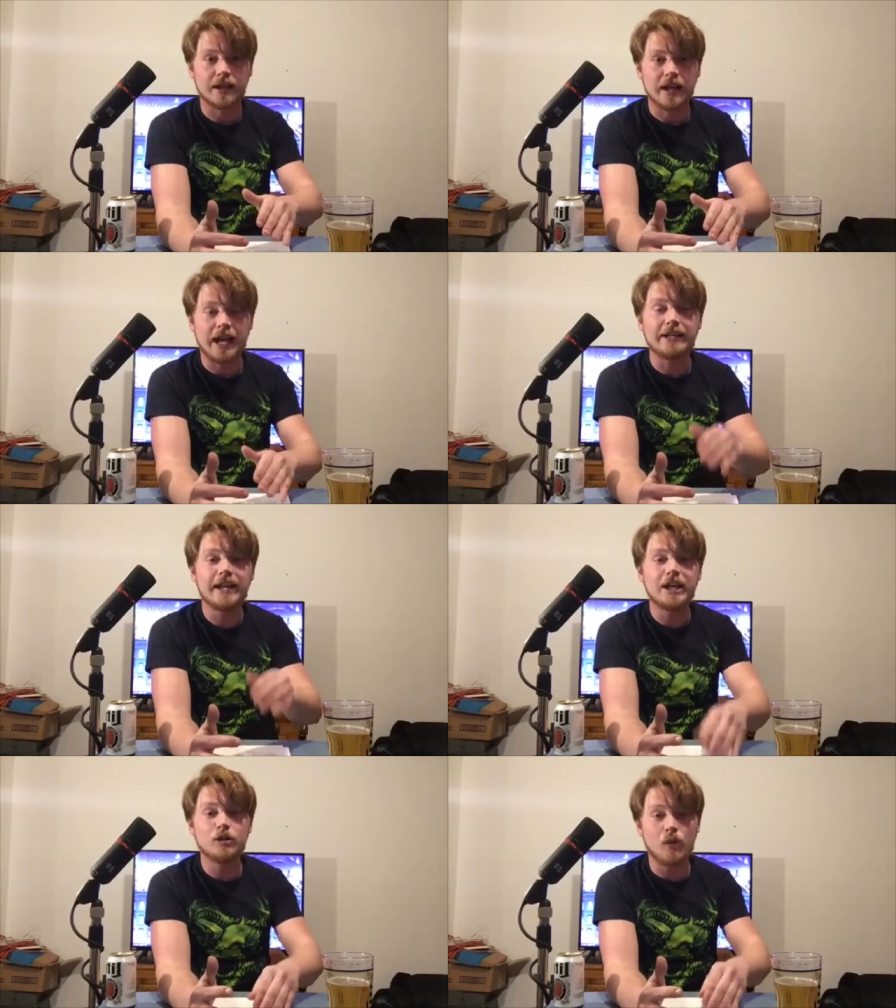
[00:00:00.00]
And
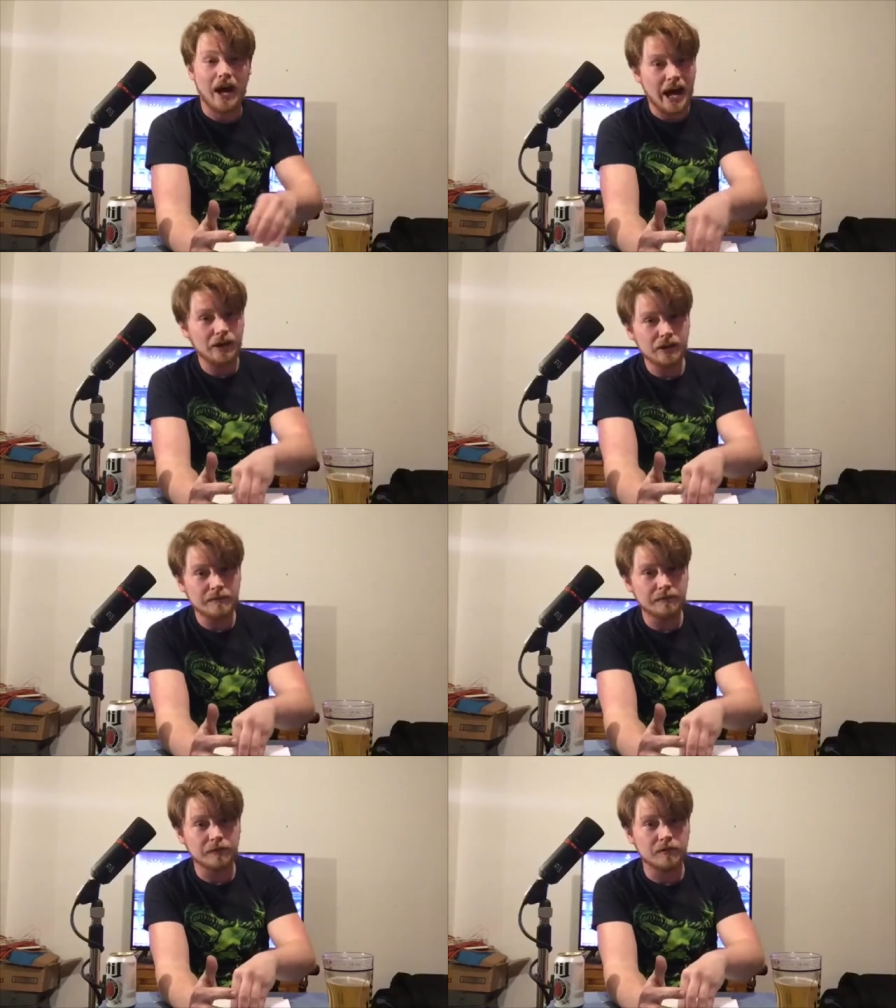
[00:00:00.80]
yet you hire him
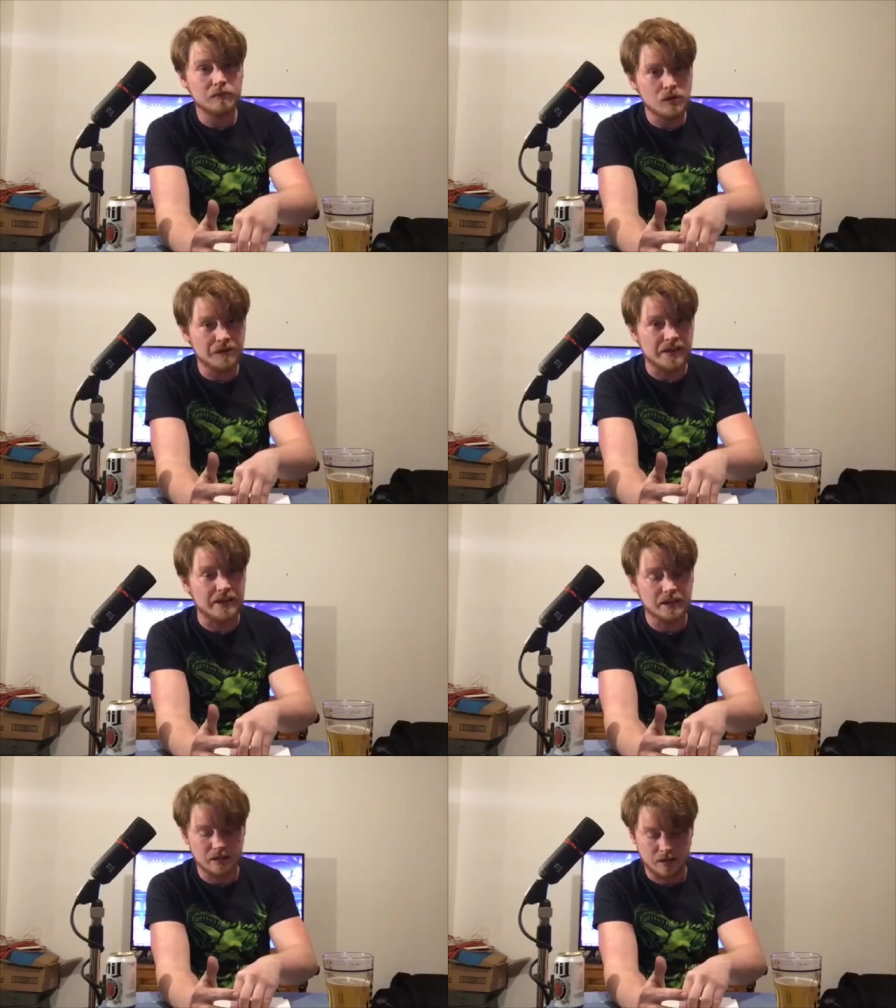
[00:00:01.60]
for a movie
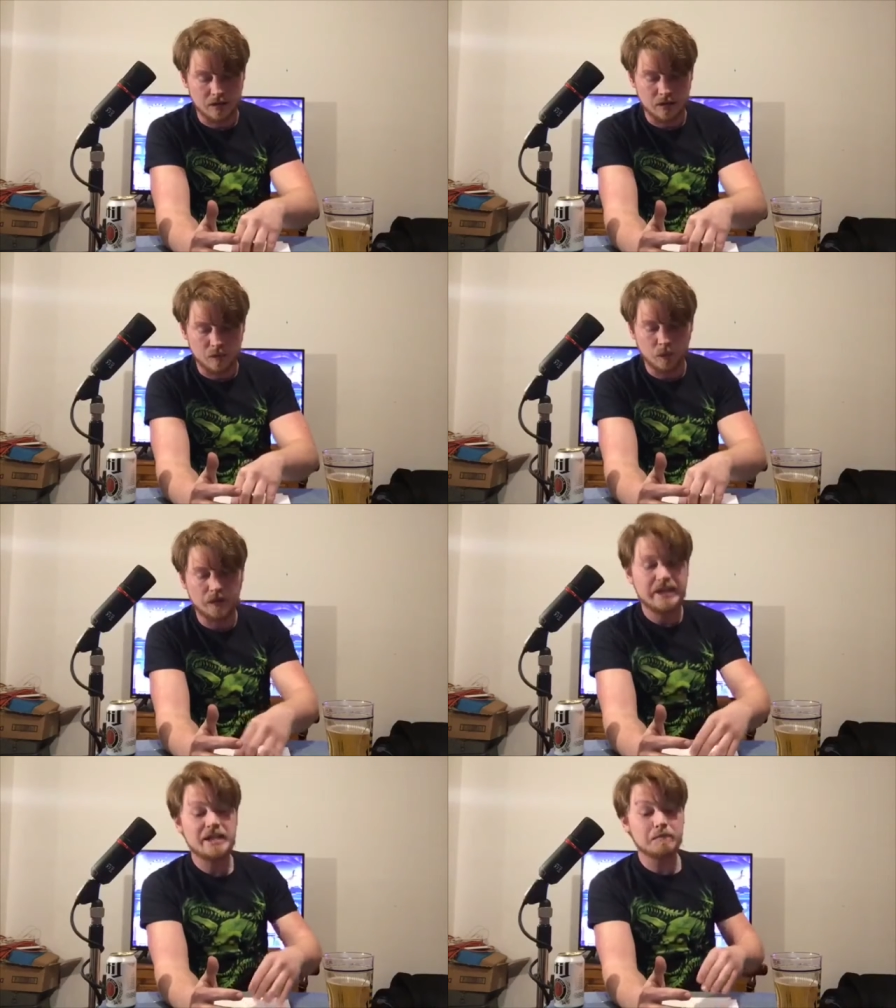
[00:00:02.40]
where
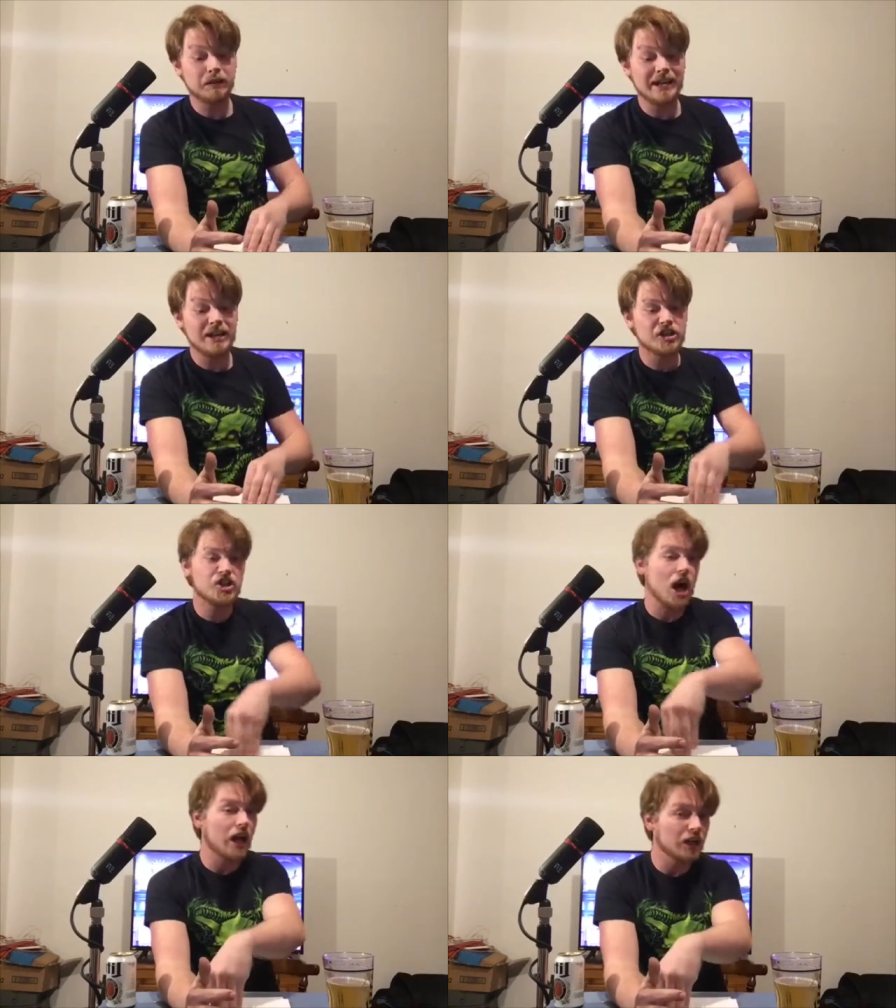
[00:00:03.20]
he's playing
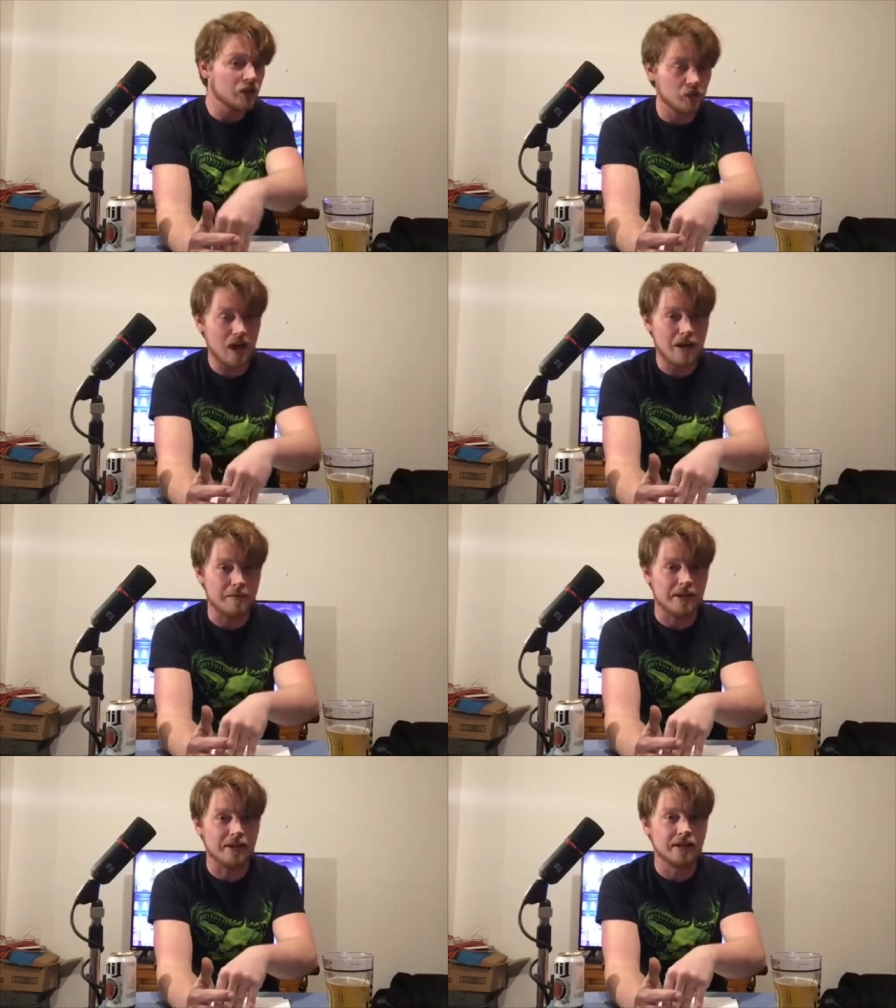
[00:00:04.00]
John
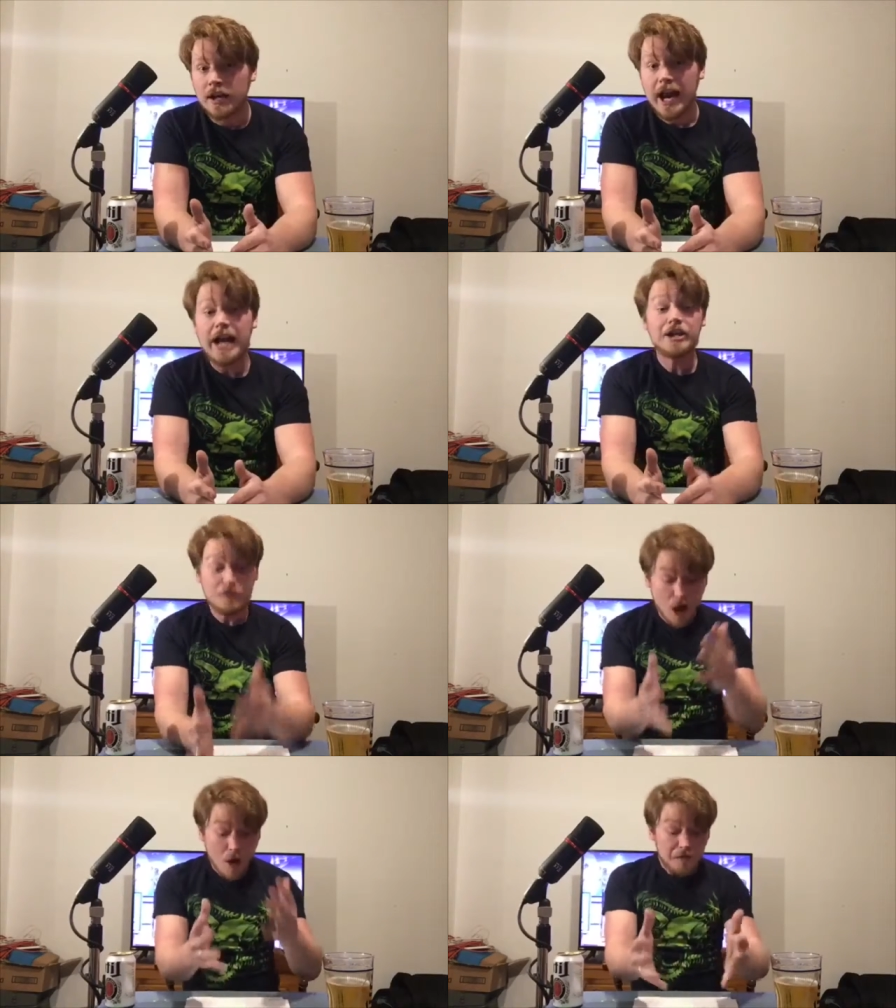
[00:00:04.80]
Corabi, and you
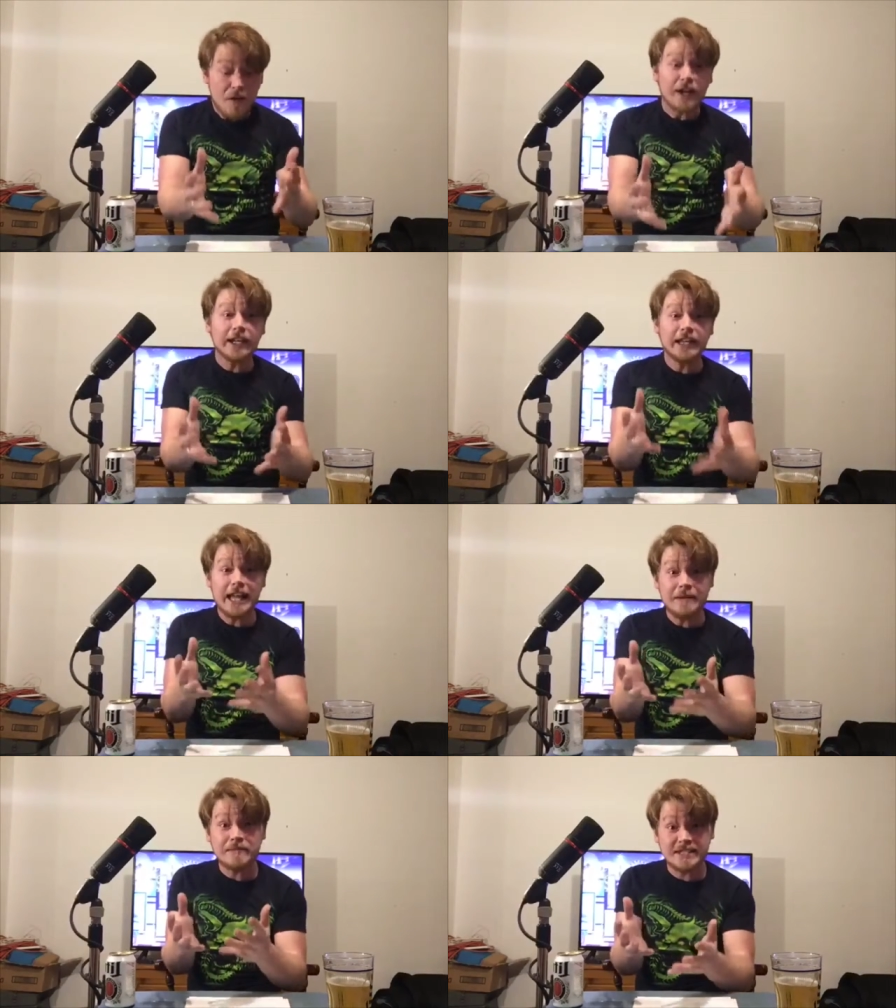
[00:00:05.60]
don't fucking
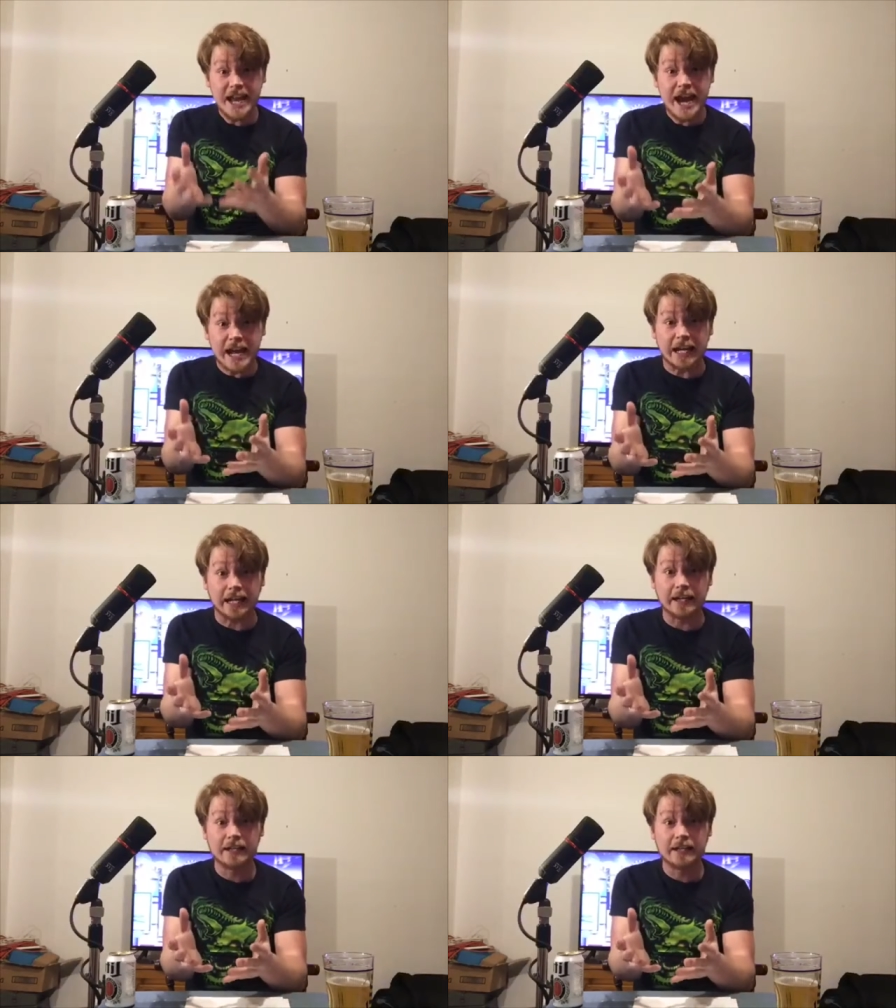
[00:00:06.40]
let him sing!